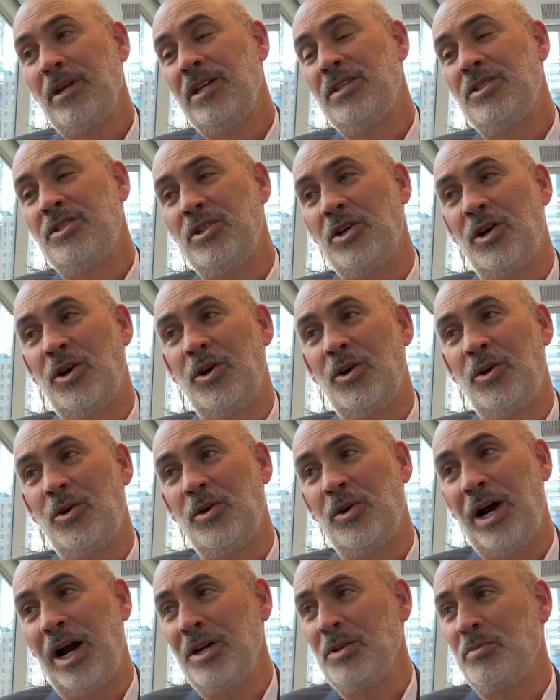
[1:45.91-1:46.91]
And
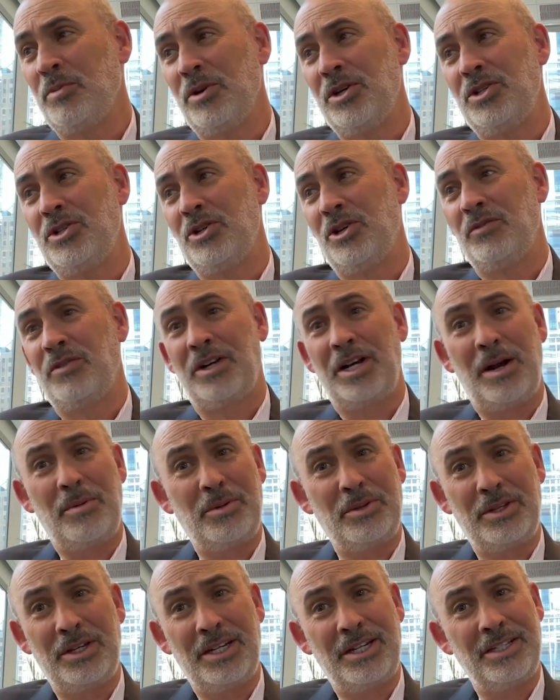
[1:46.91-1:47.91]
so I was pretty sure of a
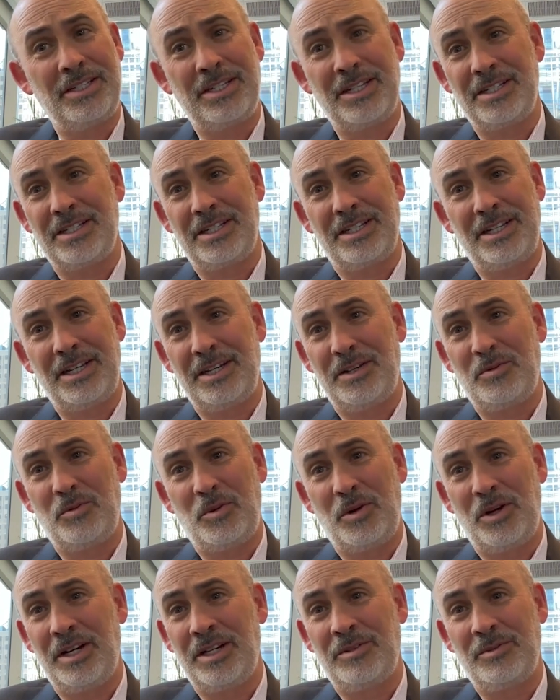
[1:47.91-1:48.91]
couple things as a
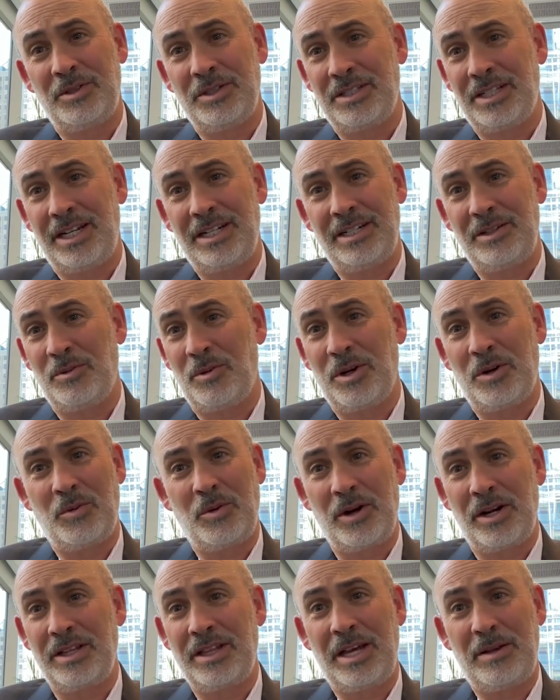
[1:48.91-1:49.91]
kid. One was I didn't want
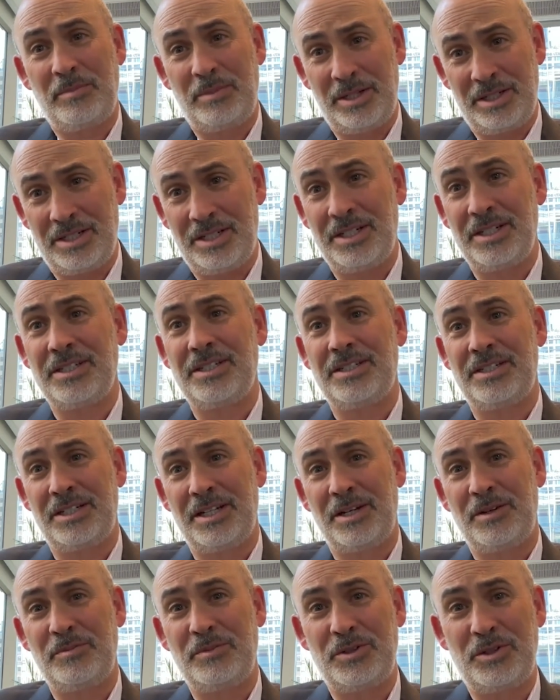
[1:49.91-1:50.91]
to work in that
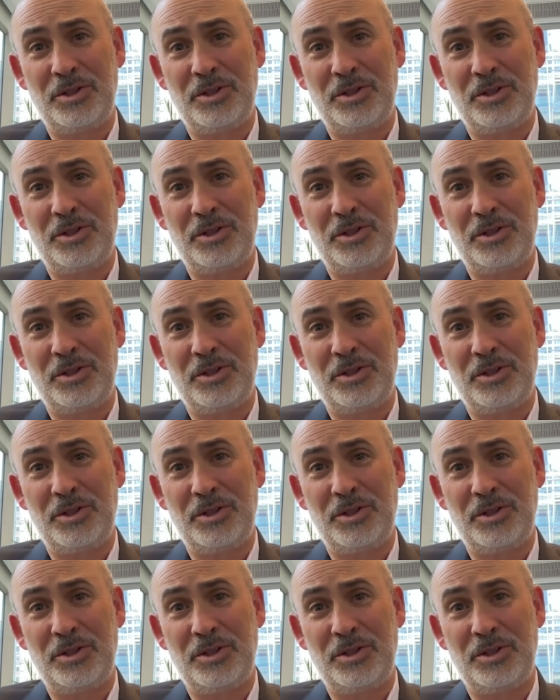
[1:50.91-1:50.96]
business.